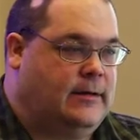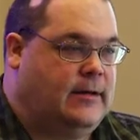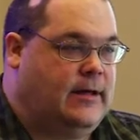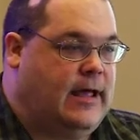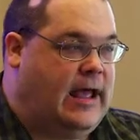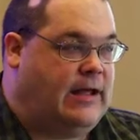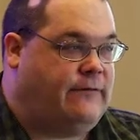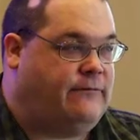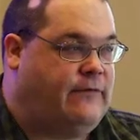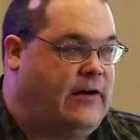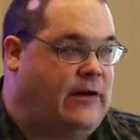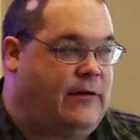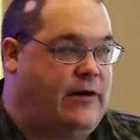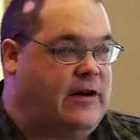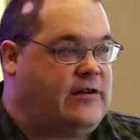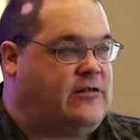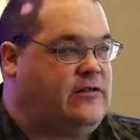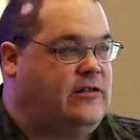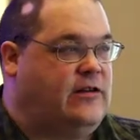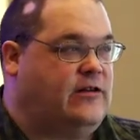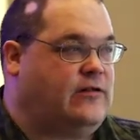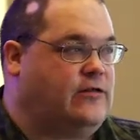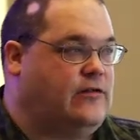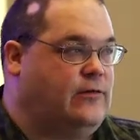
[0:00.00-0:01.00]
And very
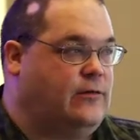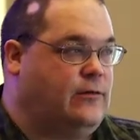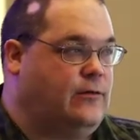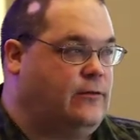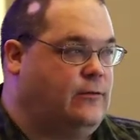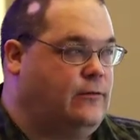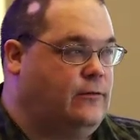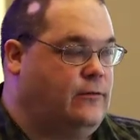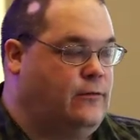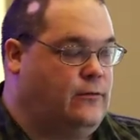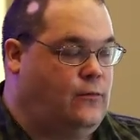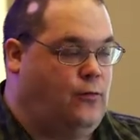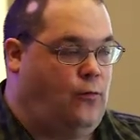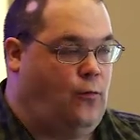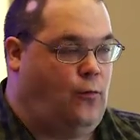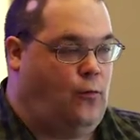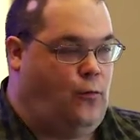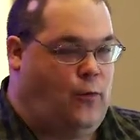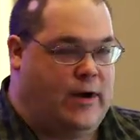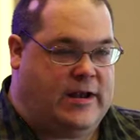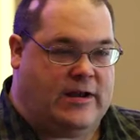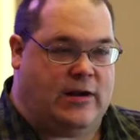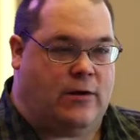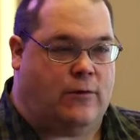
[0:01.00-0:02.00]
traditional
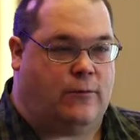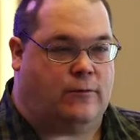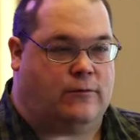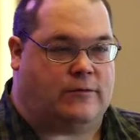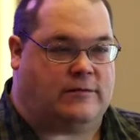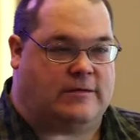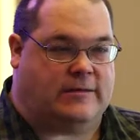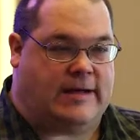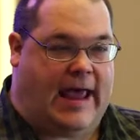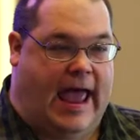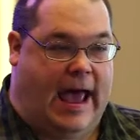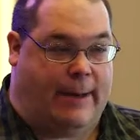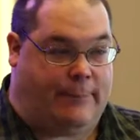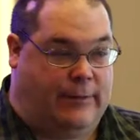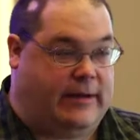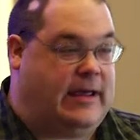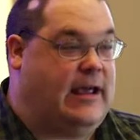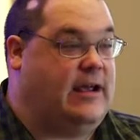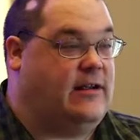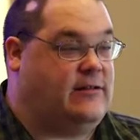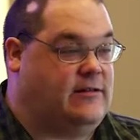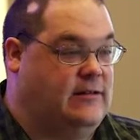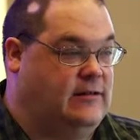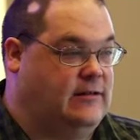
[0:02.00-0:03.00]
Windows
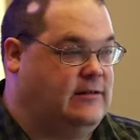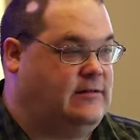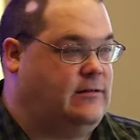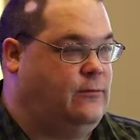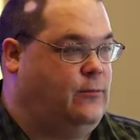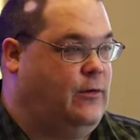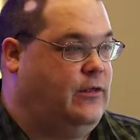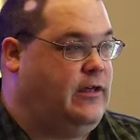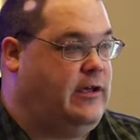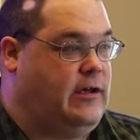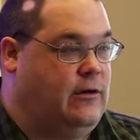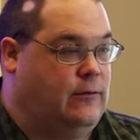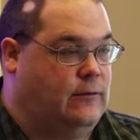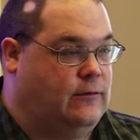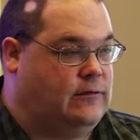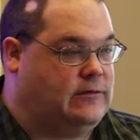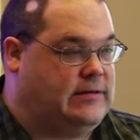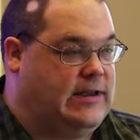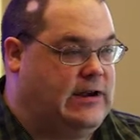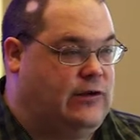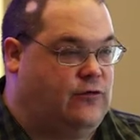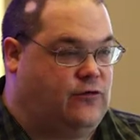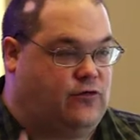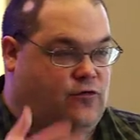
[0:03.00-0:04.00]
applications, what do they use?
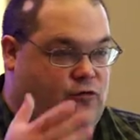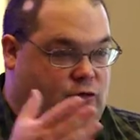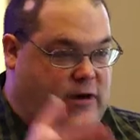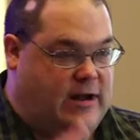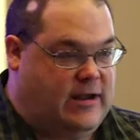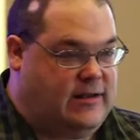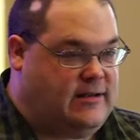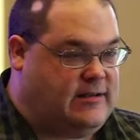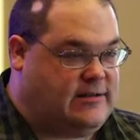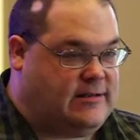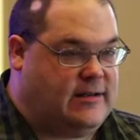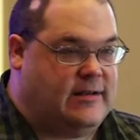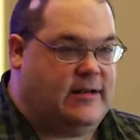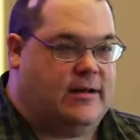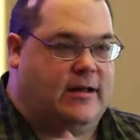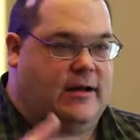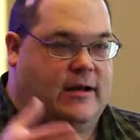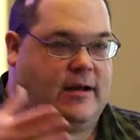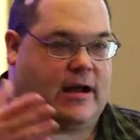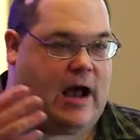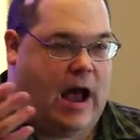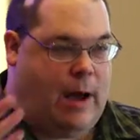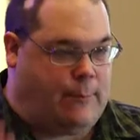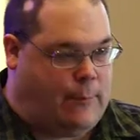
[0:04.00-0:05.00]
They use grids,
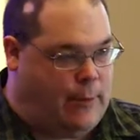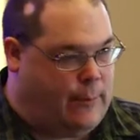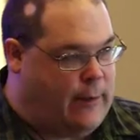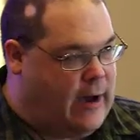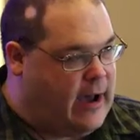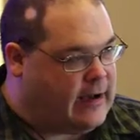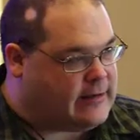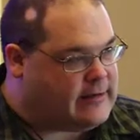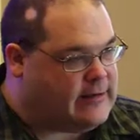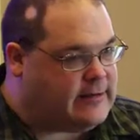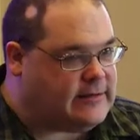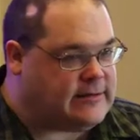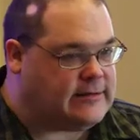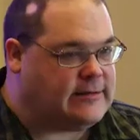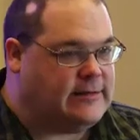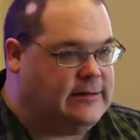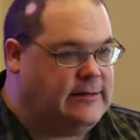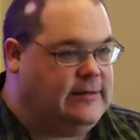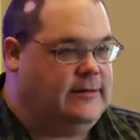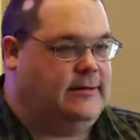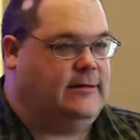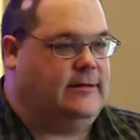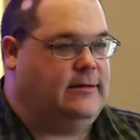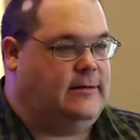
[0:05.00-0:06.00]
combo boxes.
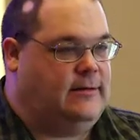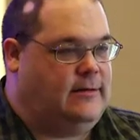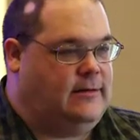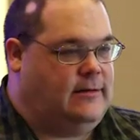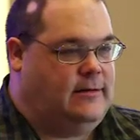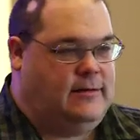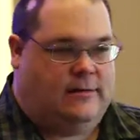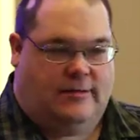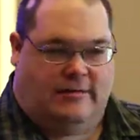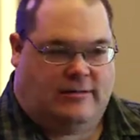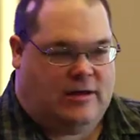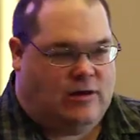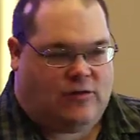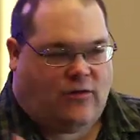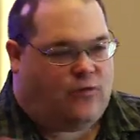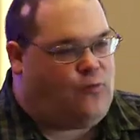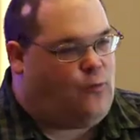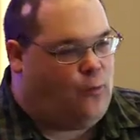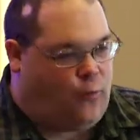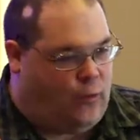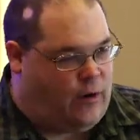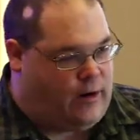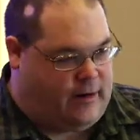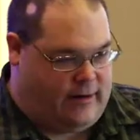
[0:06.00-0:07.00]
They don't
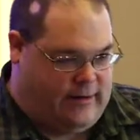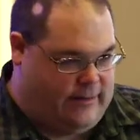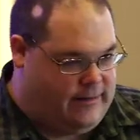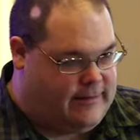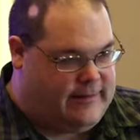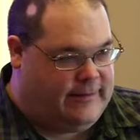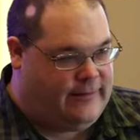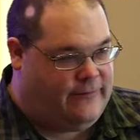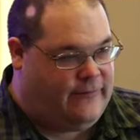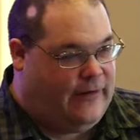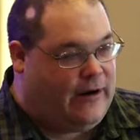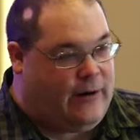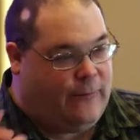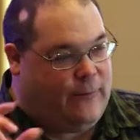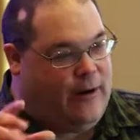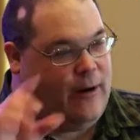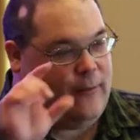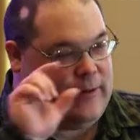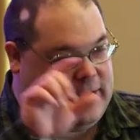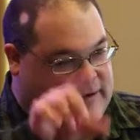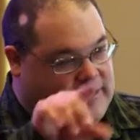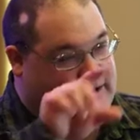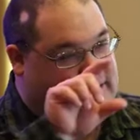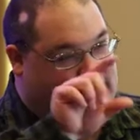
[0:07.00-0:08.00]
work very well
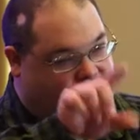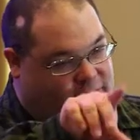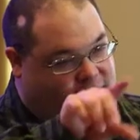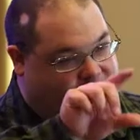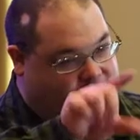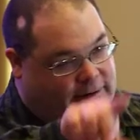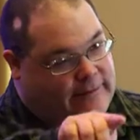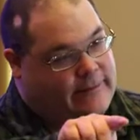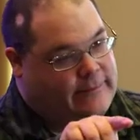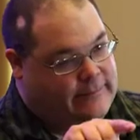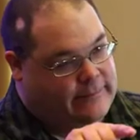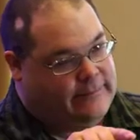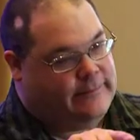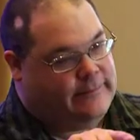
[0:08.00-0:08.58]
with a touch finger.